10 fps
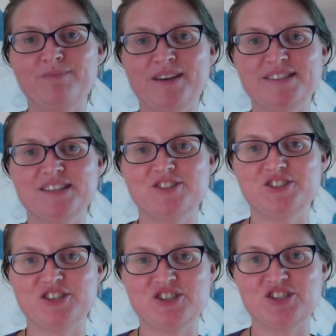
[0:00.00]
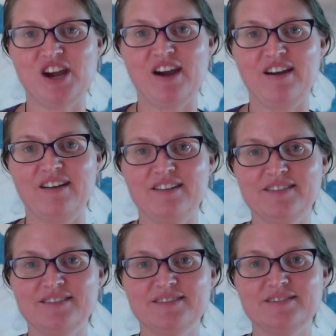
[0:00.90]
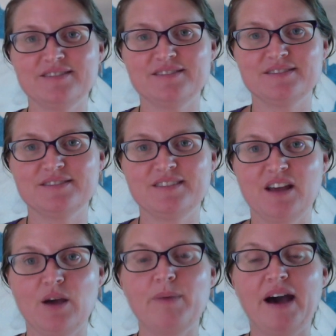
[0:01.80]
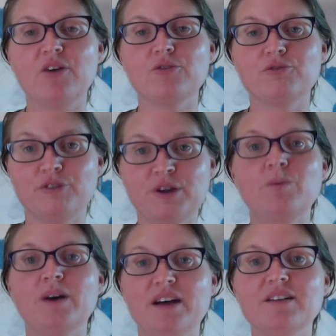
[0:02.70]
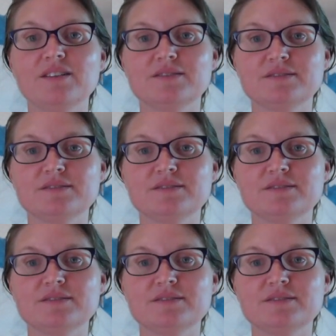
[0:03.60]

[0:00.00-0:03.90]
message to share about free will.